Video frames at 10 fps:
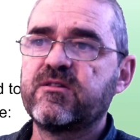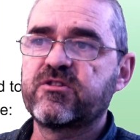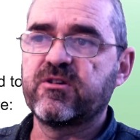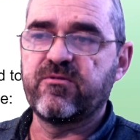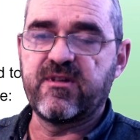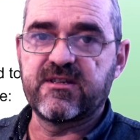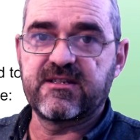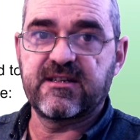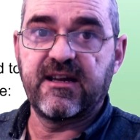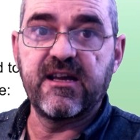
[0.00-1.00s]
So
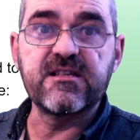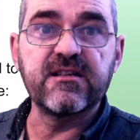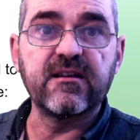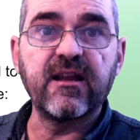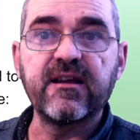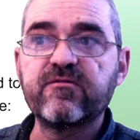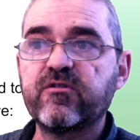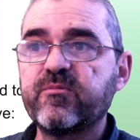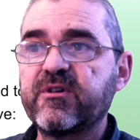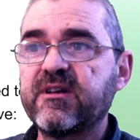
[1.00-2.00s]
this Hessian-like
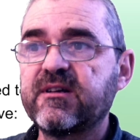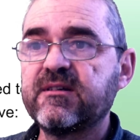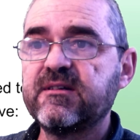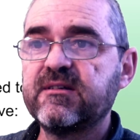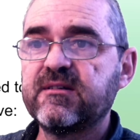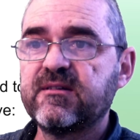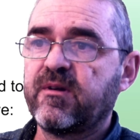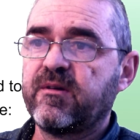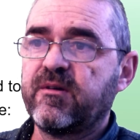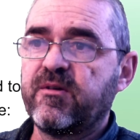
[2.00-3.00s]
formula,
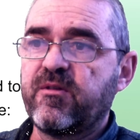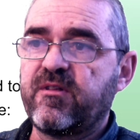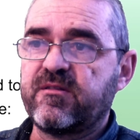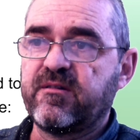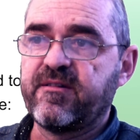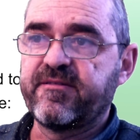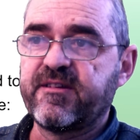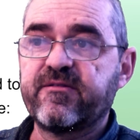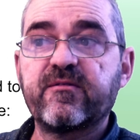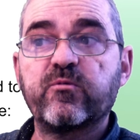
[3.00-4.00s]
the
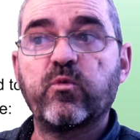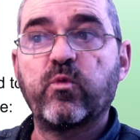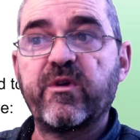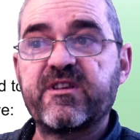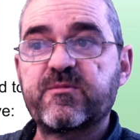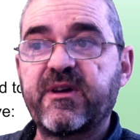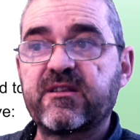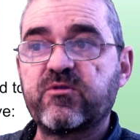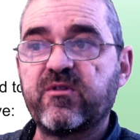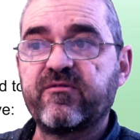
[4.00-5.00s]
derivative with
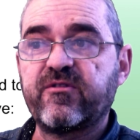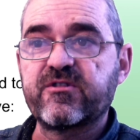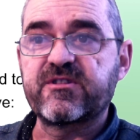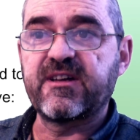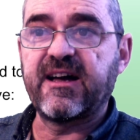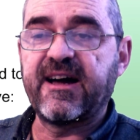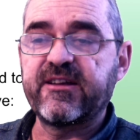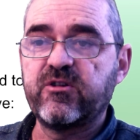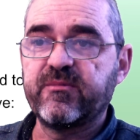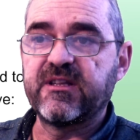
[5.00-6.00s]
respect to the first
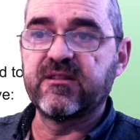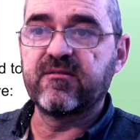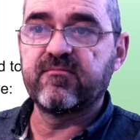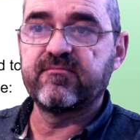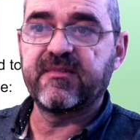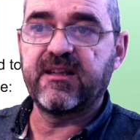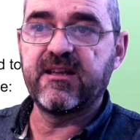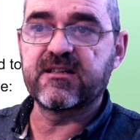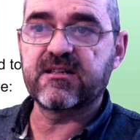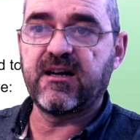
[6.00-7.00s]
argument
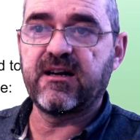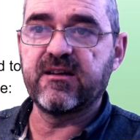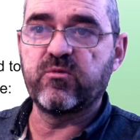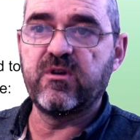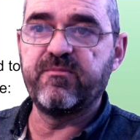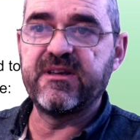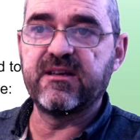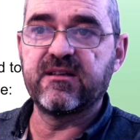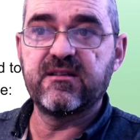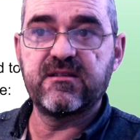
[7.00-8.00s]
xi will
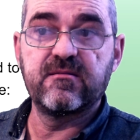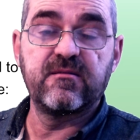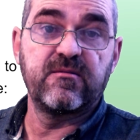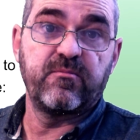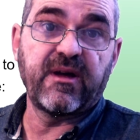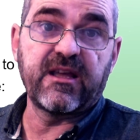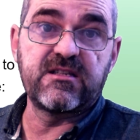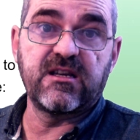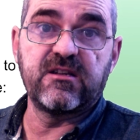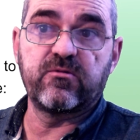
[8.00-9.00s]
be by
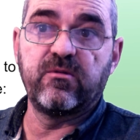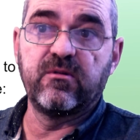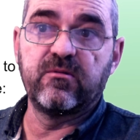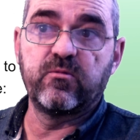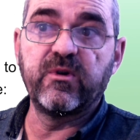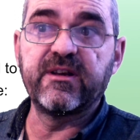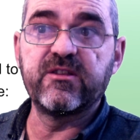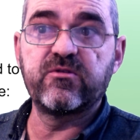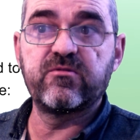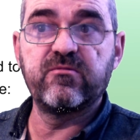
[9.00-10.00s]
chain rule,
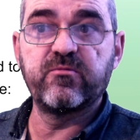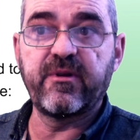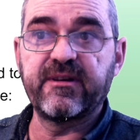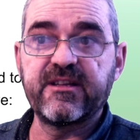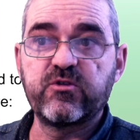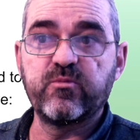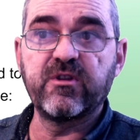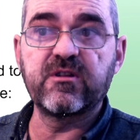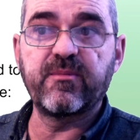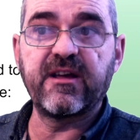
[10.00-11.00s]
we'll need to
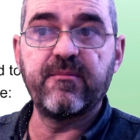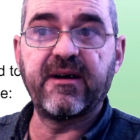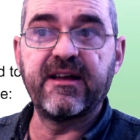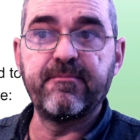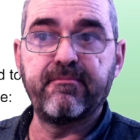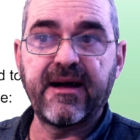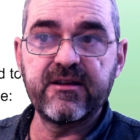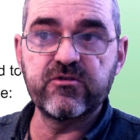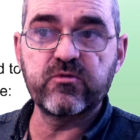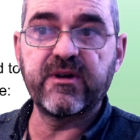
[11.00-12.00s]
multiply by
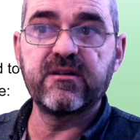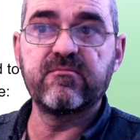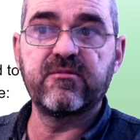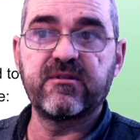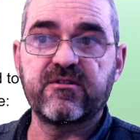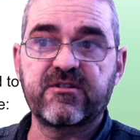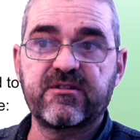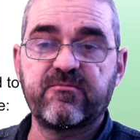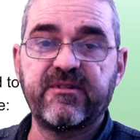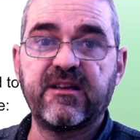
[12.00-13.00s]
-1 because
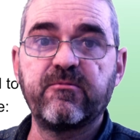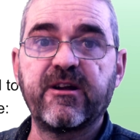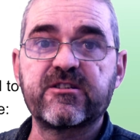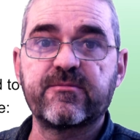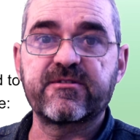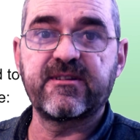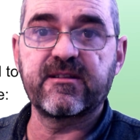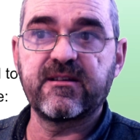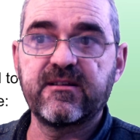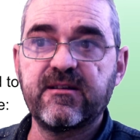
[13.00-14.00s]
we are
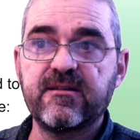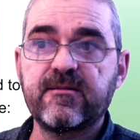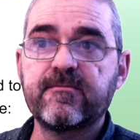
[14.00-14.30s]
subtracting here.